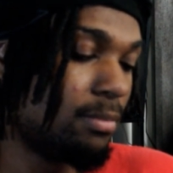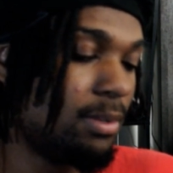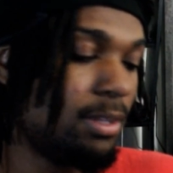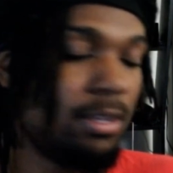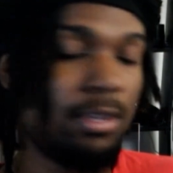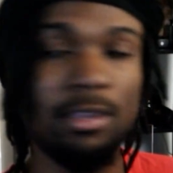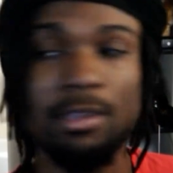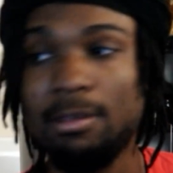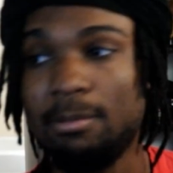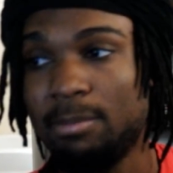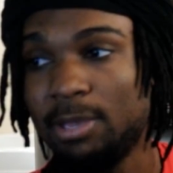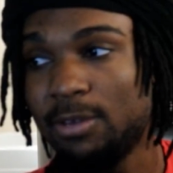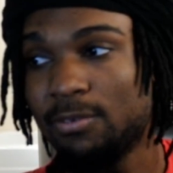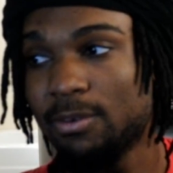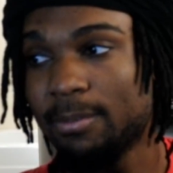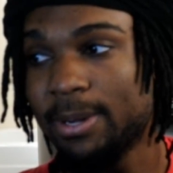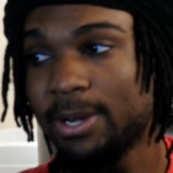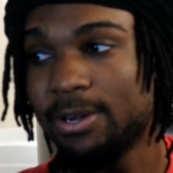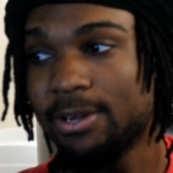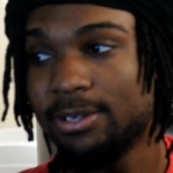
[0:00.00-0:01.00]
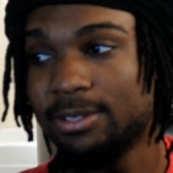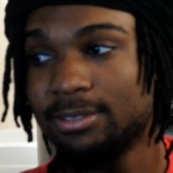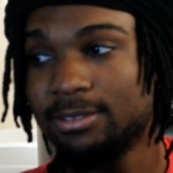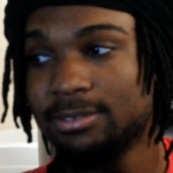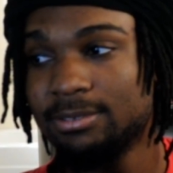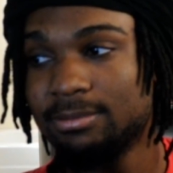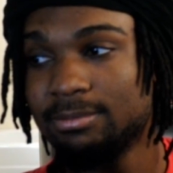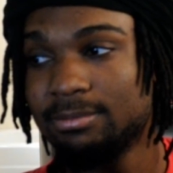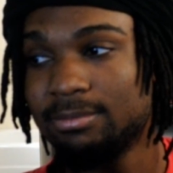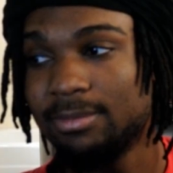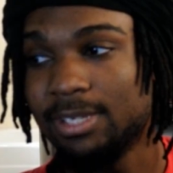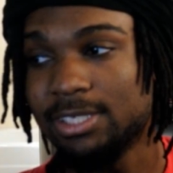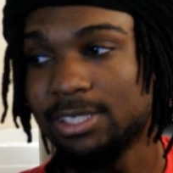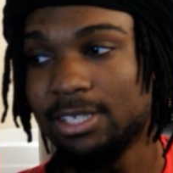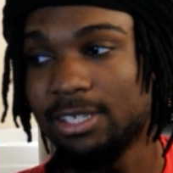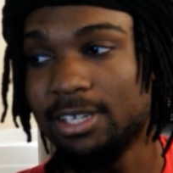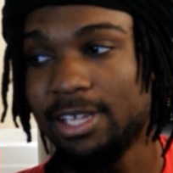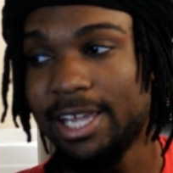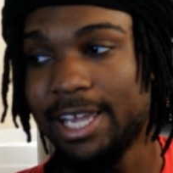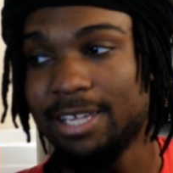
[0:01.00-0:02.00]
B for ball. That's a little
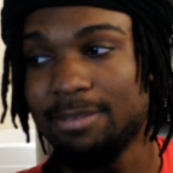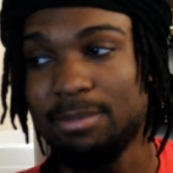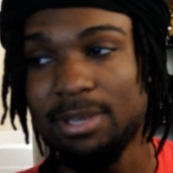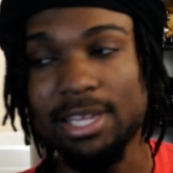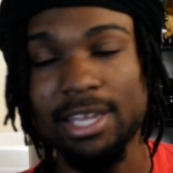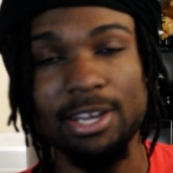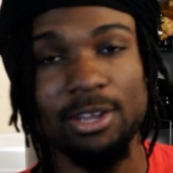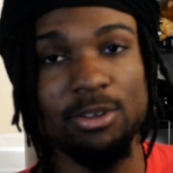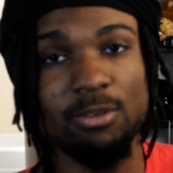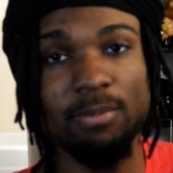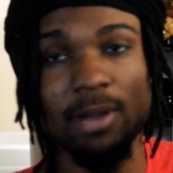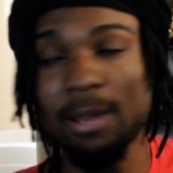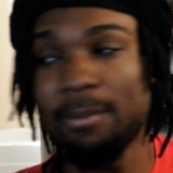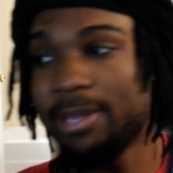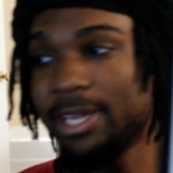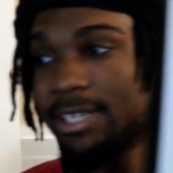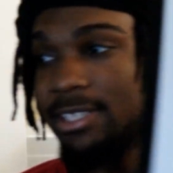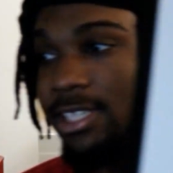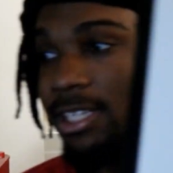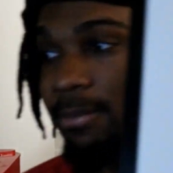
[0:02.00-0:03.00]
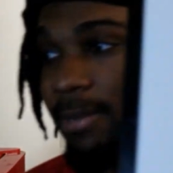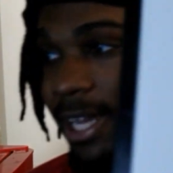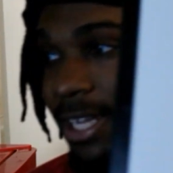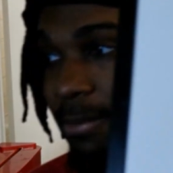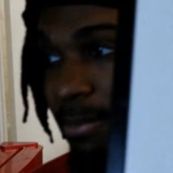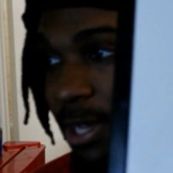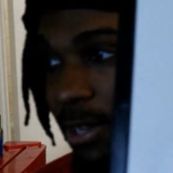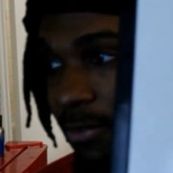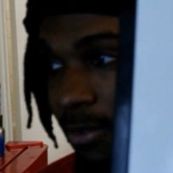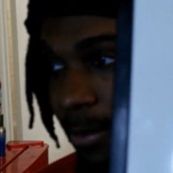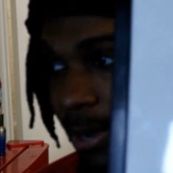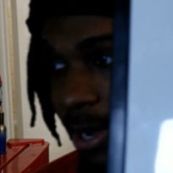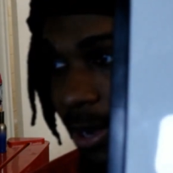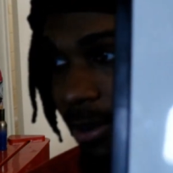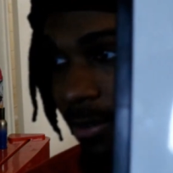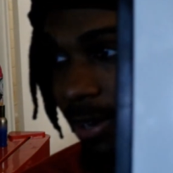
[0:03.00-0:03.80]
ass B. I know you probably can't see it, but that's B for ball, right?